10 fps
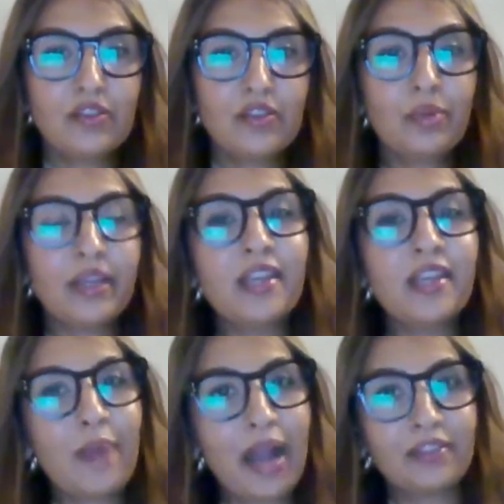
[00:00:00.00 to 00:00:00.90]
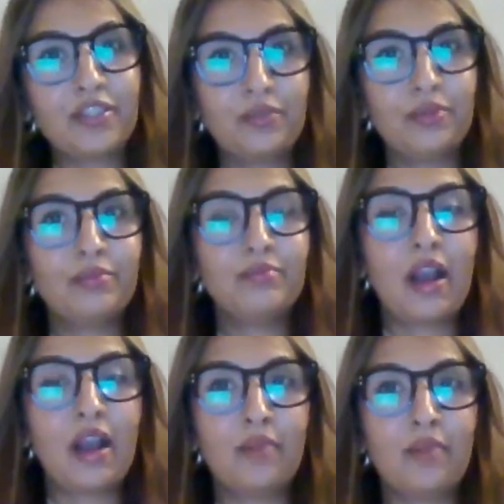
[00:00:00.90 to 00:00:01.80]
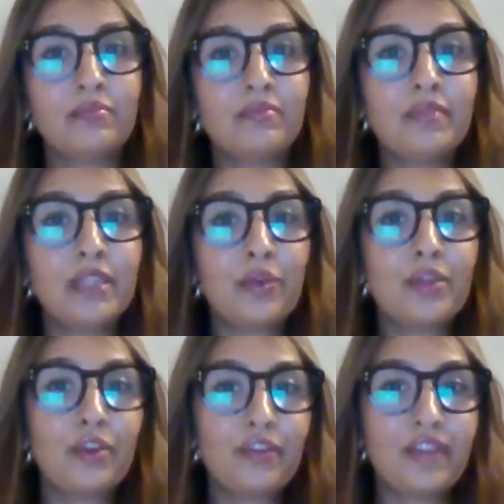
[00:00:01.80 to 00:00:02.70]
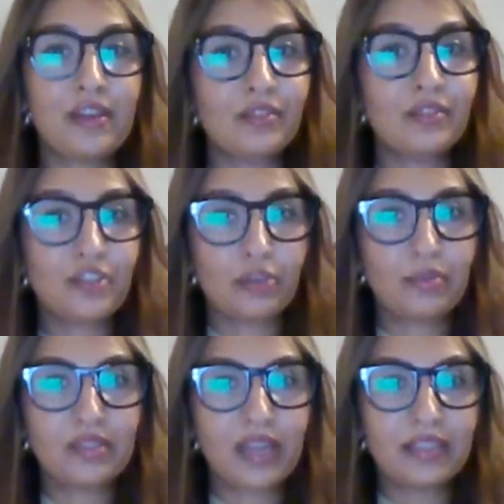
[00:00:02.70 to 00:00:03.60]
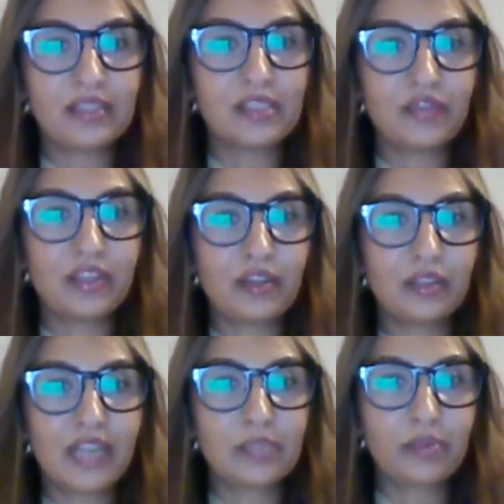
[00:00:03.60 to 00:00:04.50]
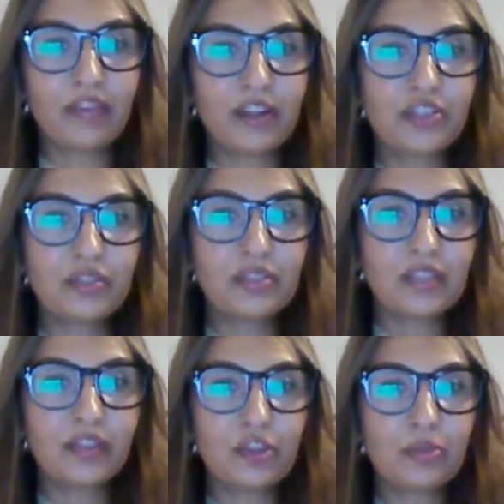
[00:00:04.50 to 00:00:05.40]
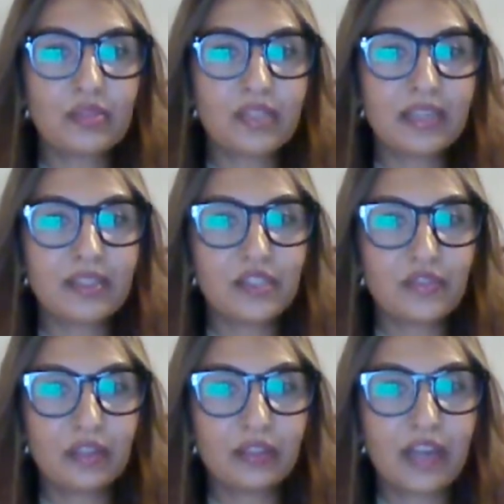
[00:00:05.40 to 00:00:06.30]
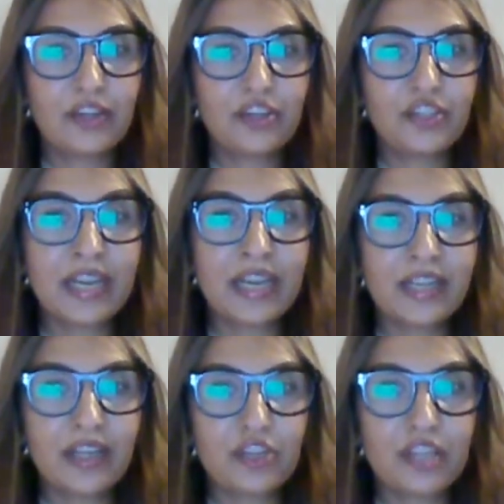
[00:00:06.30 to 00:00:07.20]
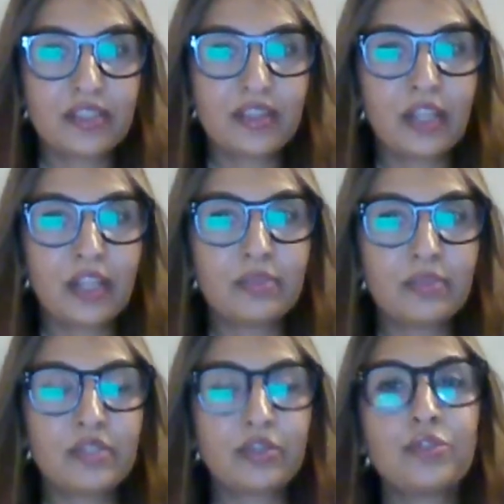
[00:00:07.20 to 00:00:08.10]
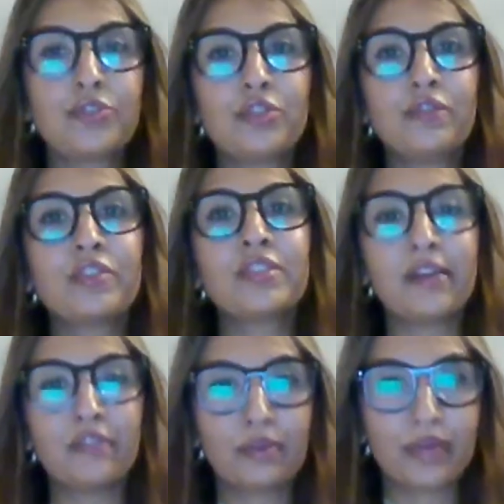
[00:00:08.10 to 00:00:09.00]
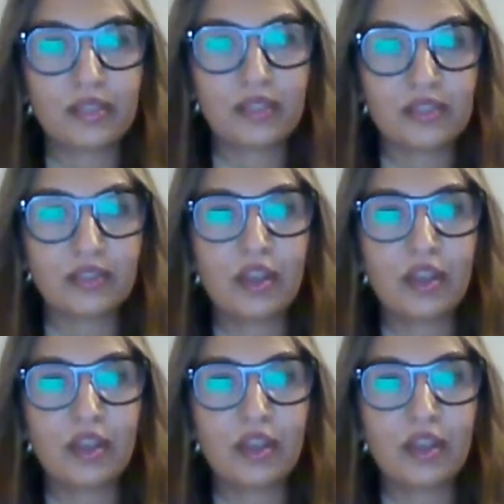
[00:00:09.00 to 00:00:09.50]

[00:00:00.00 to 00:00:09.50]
So bringing it back to your field, the dermal sciences field, as professionals in the dermal sciences field, understanding and addressing colorism is crucial for several reasons.